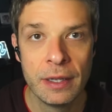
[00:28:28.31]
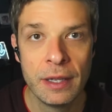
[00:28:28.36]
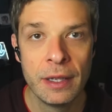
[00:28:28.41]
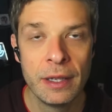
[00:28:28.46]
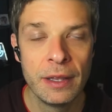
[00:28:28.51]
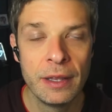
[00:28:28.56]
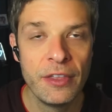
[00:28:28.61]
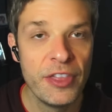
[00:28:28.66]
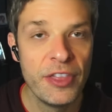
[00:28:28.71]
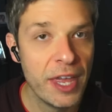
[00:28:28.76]

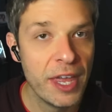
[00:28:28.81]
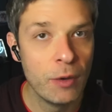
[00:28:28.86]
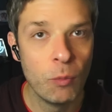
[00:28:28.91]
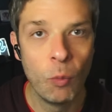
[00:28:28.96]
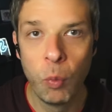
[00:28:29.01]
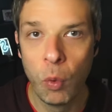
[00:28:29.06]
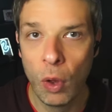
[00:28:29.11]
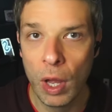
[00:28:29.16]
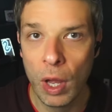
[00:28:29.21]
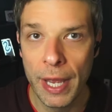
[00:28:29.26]

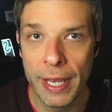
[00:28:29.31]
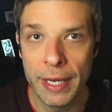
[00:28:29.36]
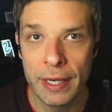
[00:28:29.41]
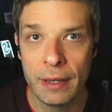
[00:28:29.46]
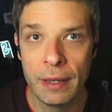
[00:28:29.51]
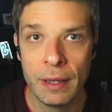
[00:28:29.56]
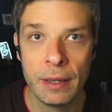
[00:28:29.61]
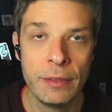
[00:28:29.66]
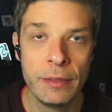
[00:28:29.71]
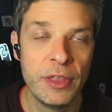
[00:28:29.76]
than what
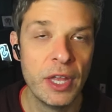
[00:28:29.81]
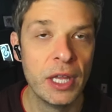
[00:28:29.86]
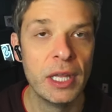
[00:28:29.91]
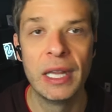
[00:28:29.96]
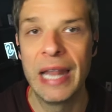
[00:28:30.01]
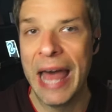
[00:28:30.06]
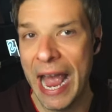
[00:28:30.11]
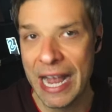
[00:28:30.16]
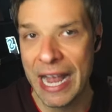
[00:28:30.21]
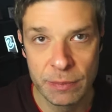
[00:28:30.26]
the
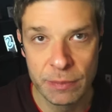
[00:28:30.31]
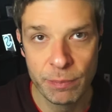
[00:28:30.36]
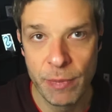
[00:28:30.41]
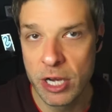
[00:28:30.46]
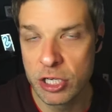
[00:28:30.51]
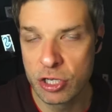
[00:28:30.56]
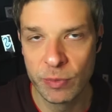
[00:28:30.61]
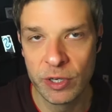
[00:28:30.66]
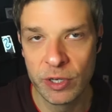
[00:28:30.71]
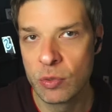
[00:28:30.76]
last
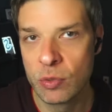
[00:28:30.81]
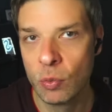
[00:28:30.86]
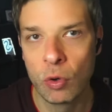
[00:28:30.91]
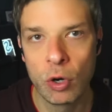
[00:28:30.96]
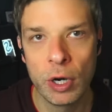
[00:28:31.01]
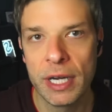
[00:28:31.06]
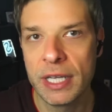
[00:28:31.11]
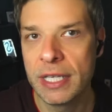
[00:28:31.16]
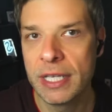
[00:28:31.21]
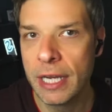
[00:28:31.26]
measurements
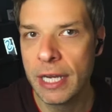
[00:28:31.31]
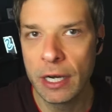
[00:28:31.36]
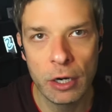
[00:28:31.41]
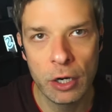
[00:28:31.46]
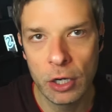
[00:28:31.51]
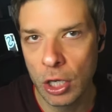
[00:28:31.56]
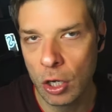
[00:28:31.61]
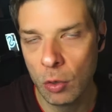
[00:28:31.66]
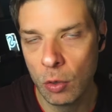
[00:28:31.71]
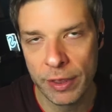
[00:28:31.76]
were a year
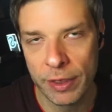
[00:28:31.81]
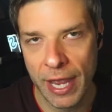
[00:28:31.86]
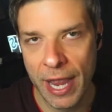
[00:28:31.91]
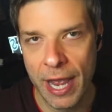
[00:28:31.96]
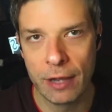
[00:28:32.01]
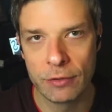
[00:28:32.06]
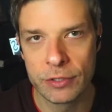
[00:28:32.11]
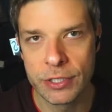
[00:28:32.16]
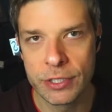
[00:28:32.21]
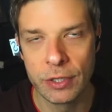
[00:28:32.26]
ago when the
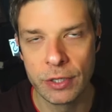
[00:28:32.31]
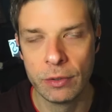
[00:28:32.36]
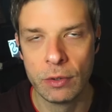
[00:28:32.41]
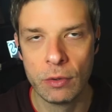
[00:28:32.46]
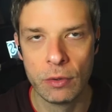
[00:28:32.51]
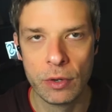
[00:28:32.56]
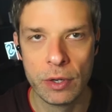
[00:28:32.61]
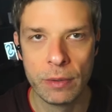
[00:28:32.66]
house sold.